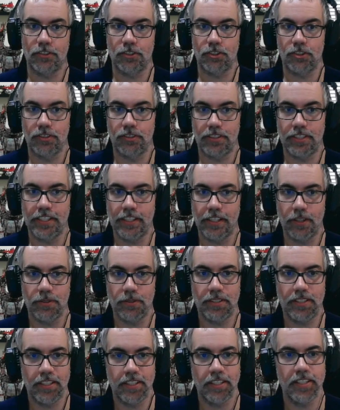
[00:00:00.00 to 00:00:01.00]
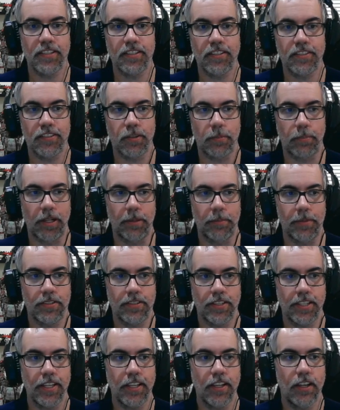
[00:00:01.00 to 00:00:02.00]
Strategos'
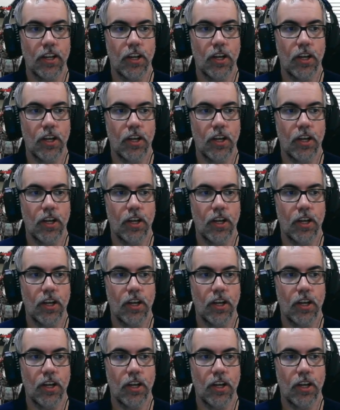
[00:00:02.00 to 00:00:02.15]
Supremacy,